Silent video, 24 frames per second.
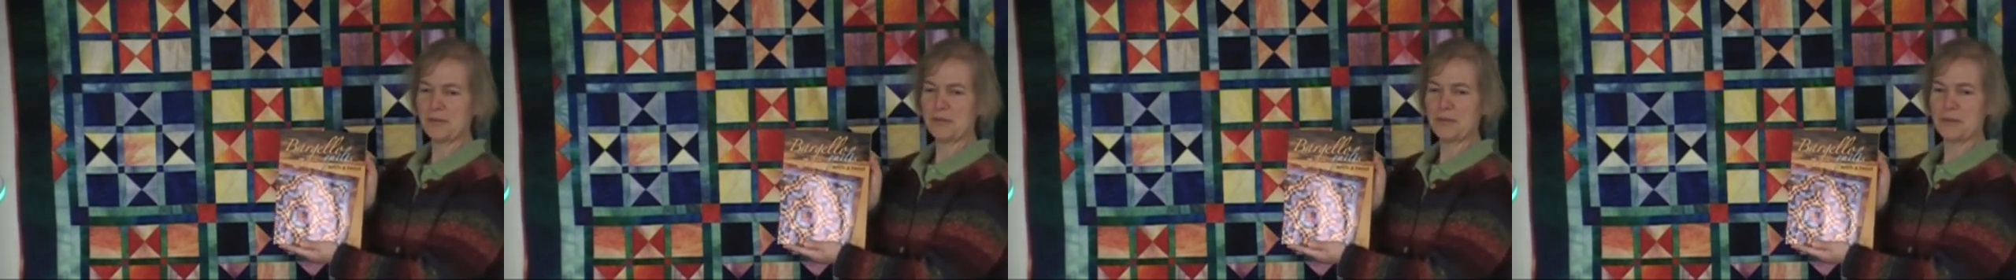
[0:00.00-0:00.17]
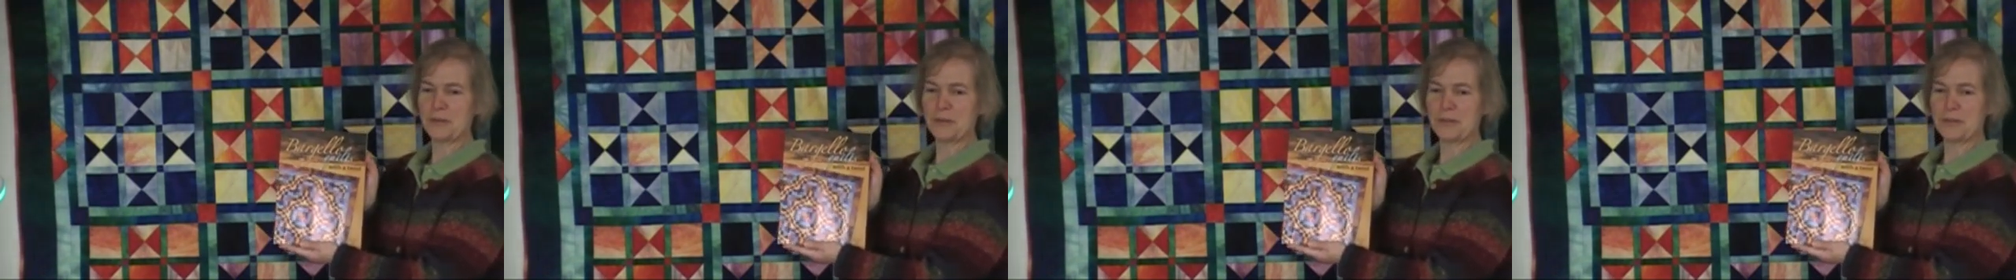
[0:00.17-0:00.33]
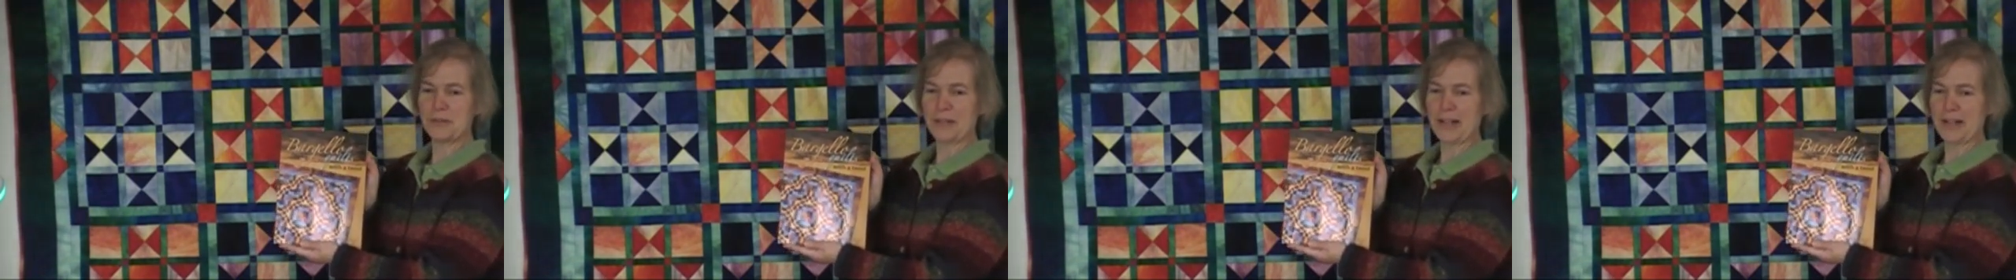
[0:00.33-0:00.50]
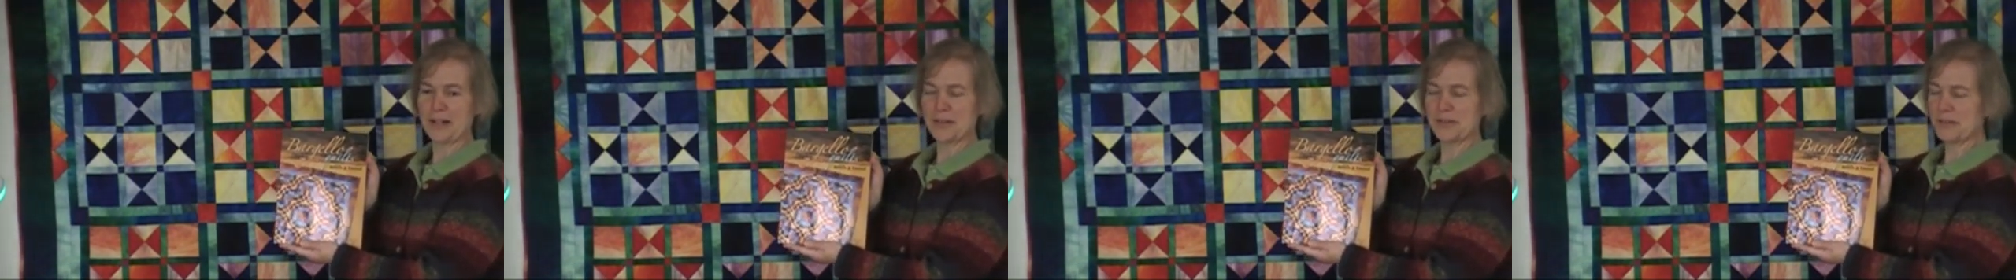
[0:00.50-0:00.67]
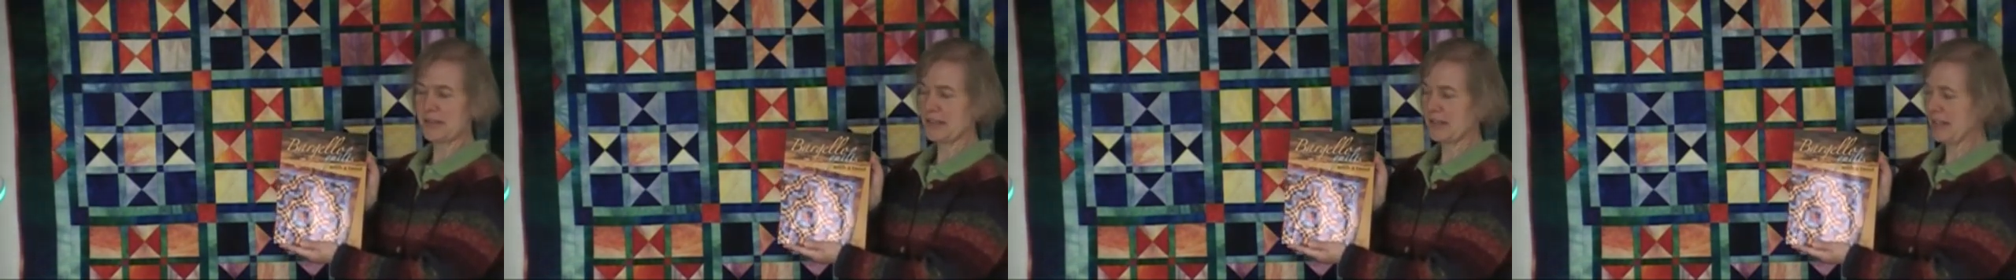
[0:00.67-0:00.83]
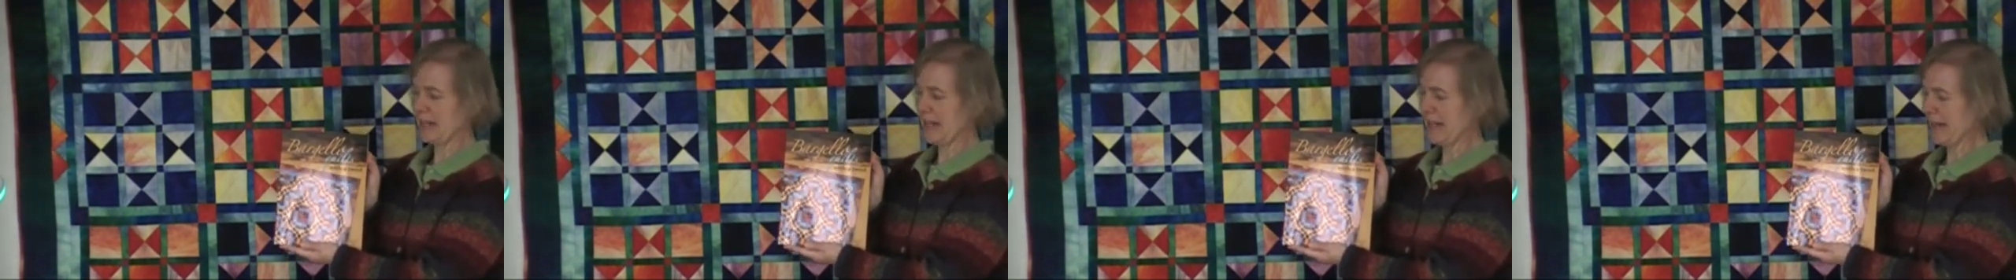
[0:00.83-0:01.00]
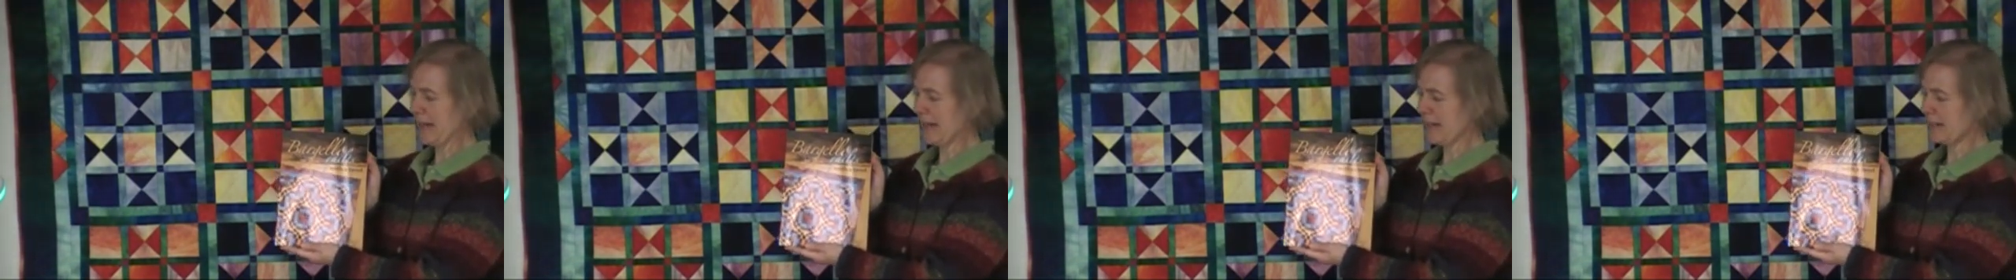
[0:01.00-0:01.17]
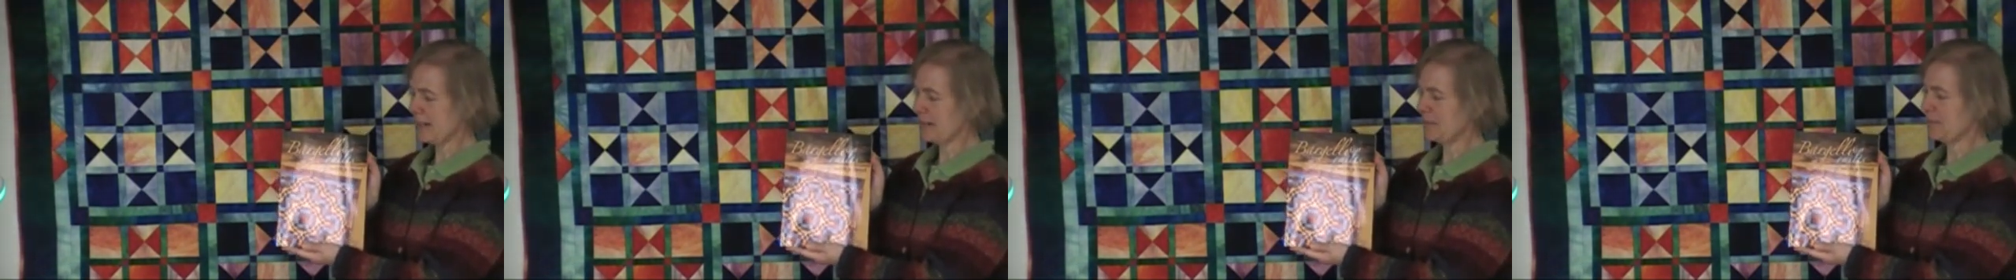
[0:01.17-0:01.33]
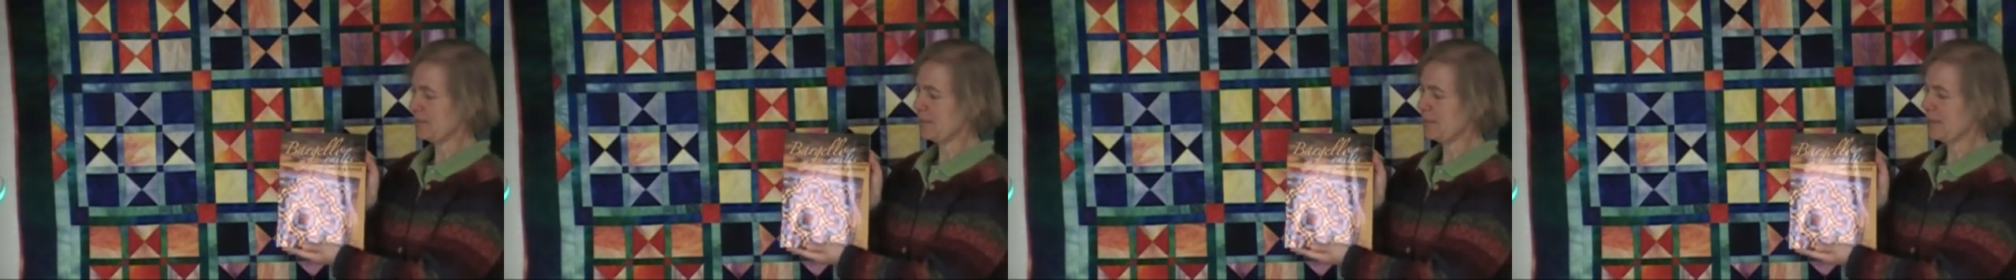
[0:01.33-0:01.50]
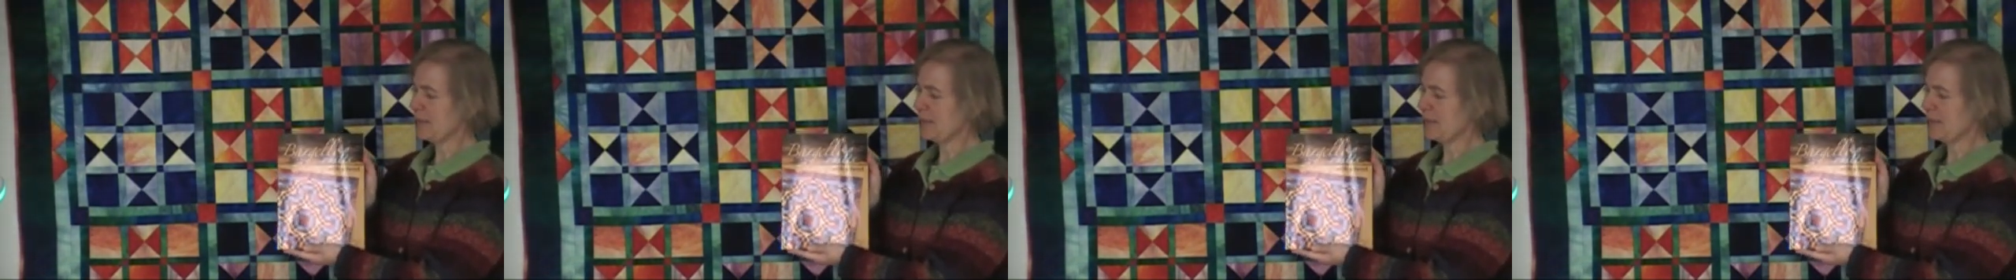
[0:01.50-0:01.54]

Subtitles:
of 2008.